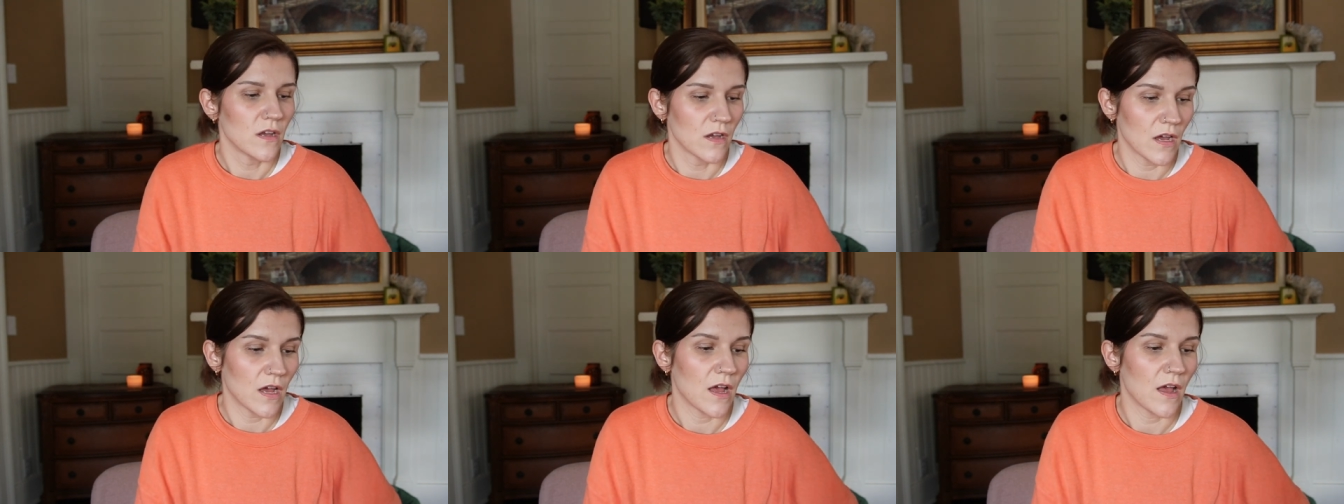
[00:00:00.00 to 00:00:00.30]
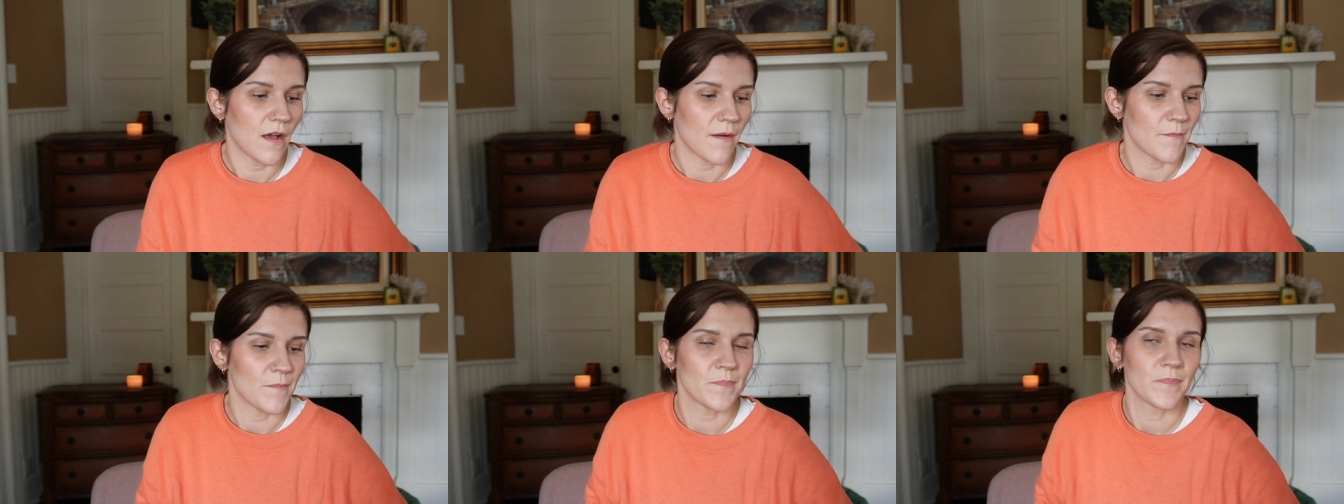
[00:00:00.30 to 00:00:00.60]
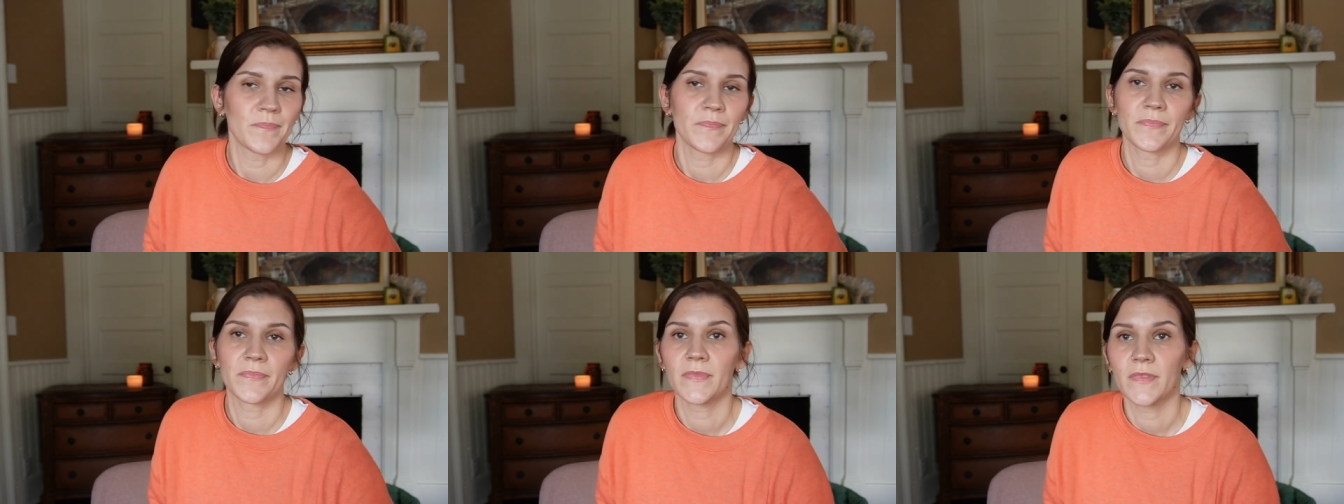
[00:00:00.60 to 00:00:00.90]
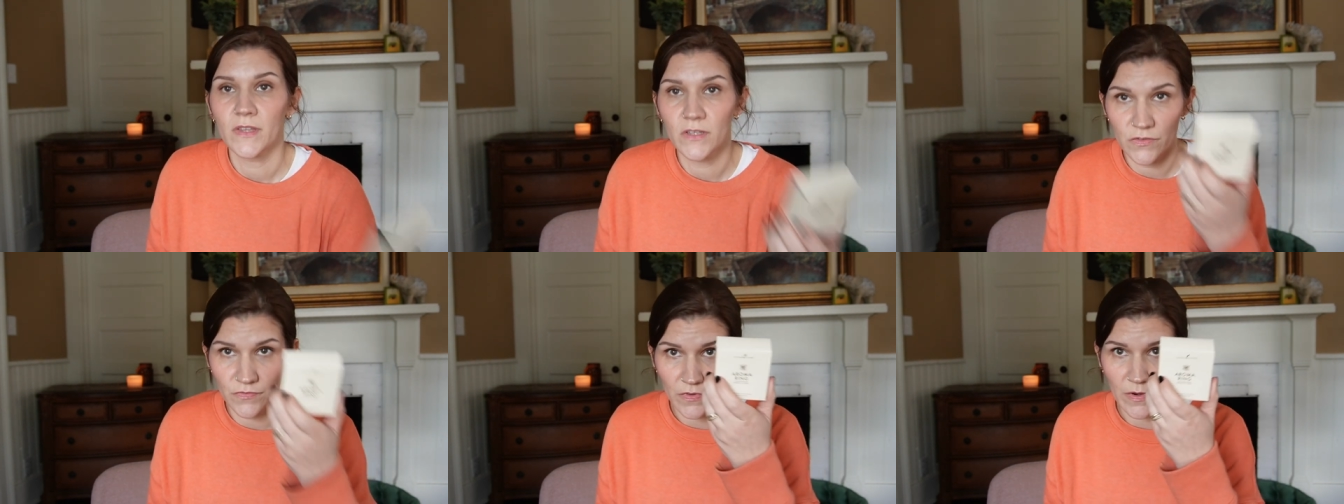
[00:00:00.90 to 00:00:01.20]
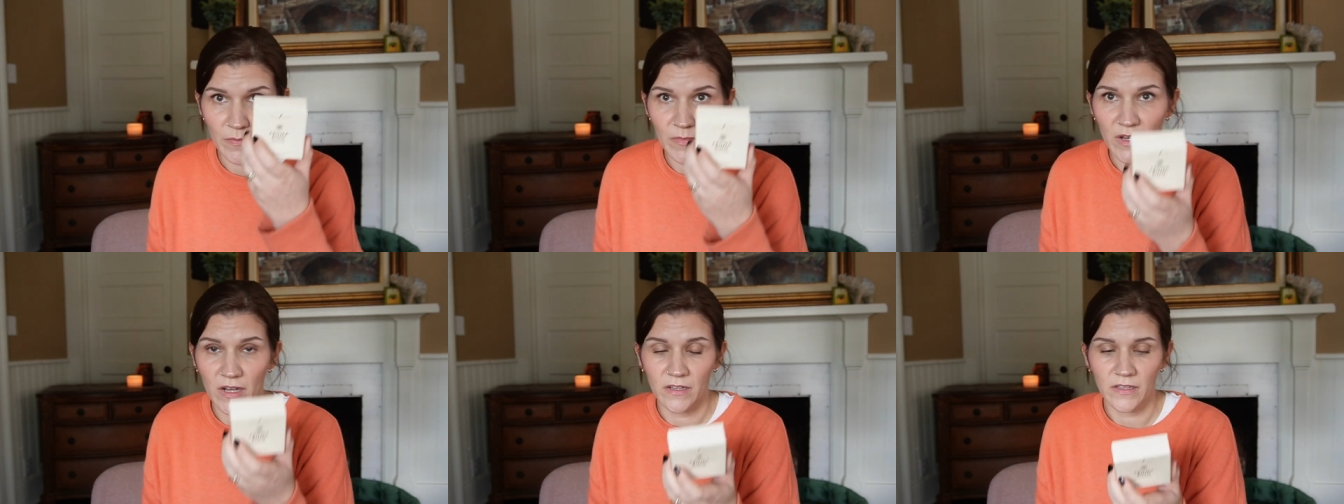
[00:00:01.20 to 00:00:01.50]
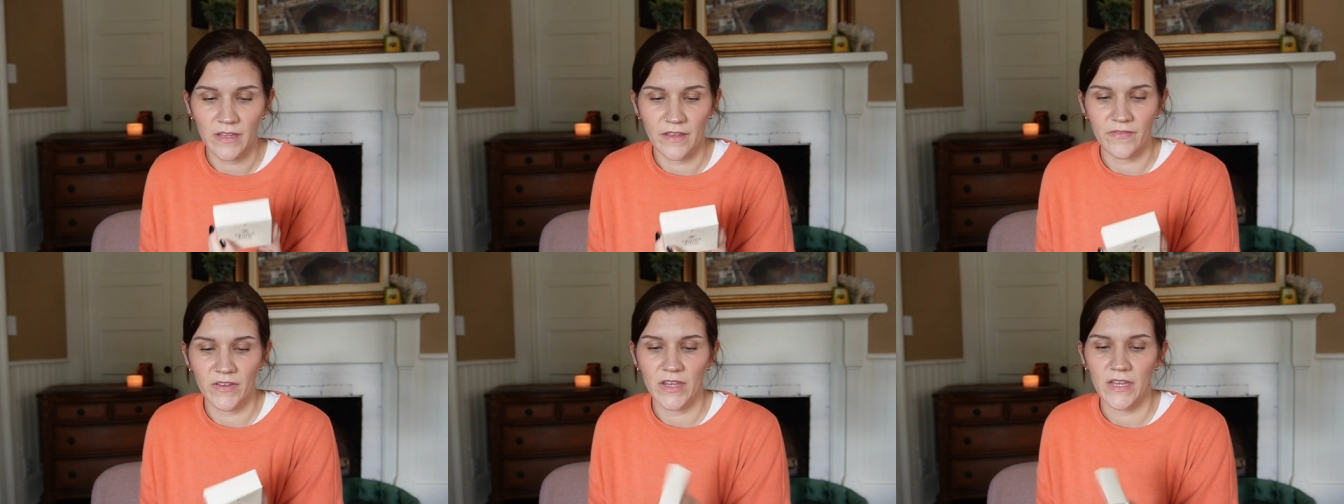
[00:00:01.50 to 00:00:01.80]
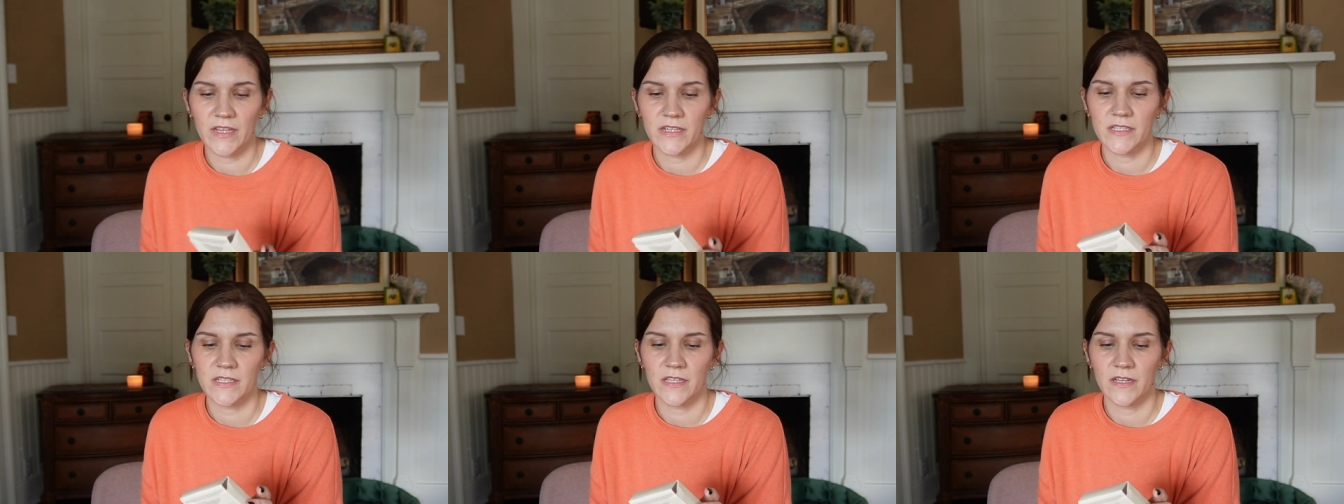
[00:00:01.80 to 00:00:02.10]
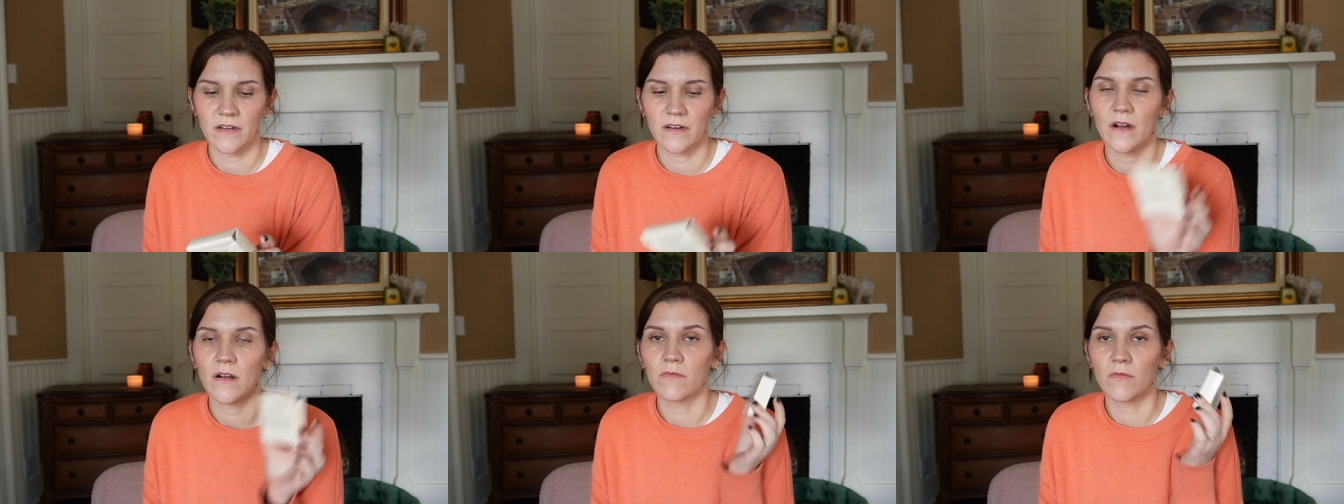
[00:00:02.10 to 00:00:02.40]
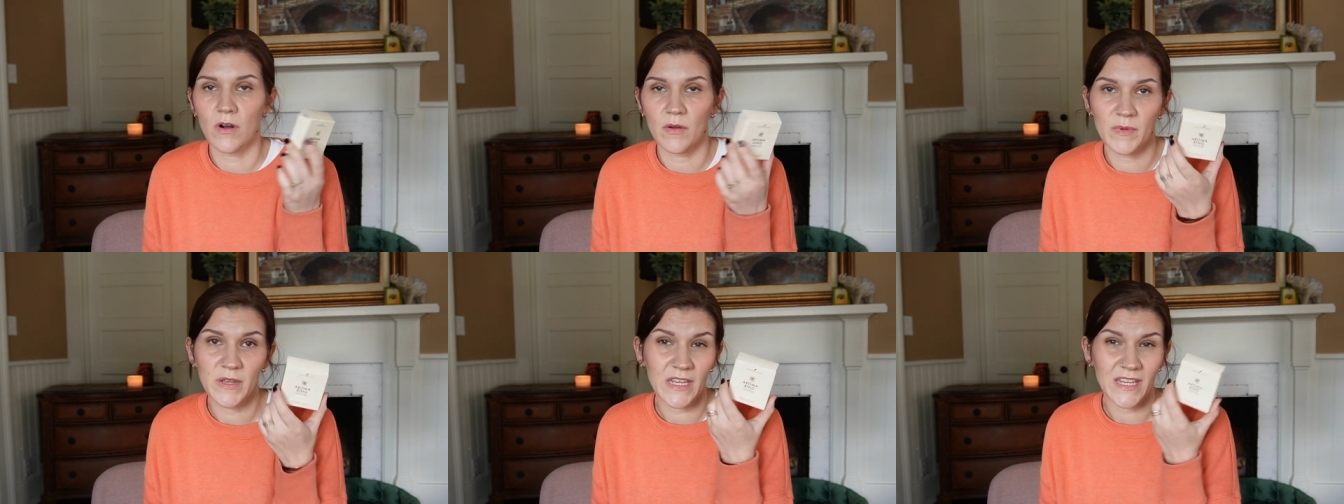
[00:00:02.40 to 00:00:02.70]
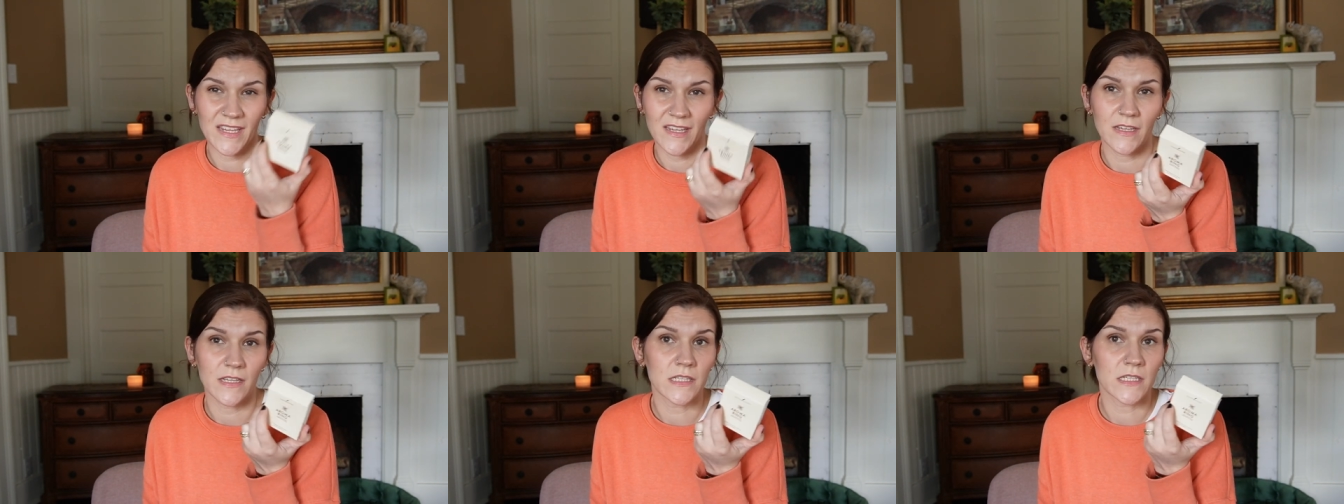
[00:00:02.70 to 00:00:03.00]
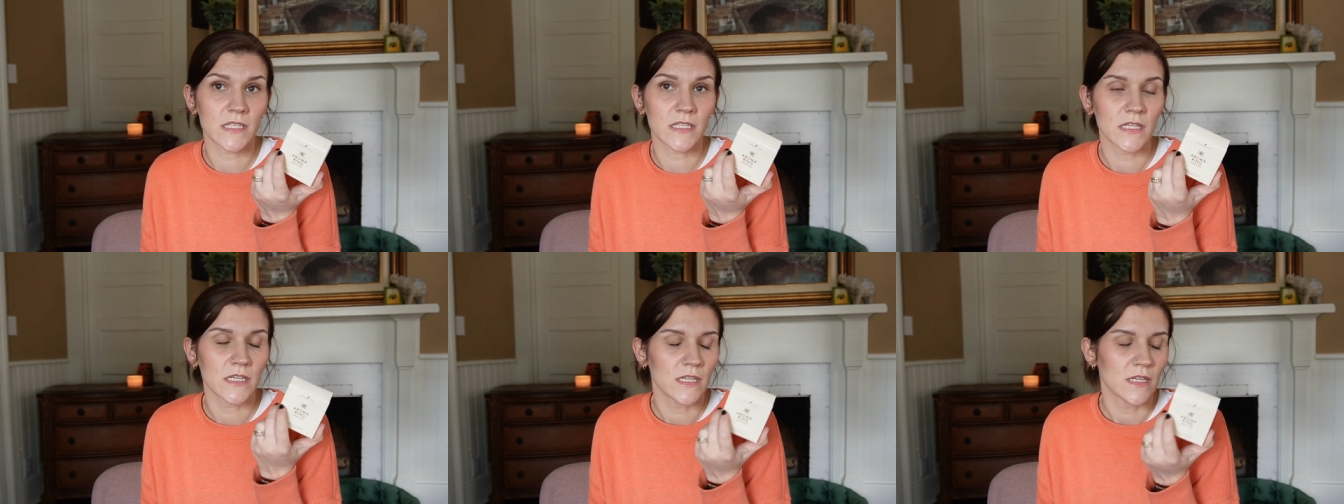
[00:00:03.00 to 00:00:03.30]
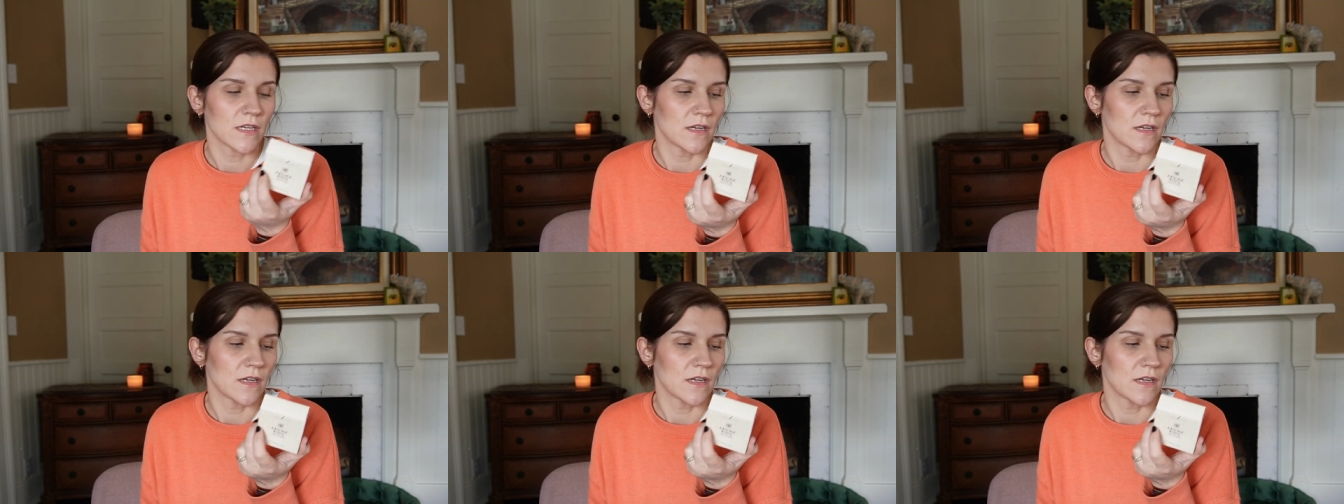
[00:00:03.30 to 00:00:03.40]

um, is from Young Living. It's their Aroma Ease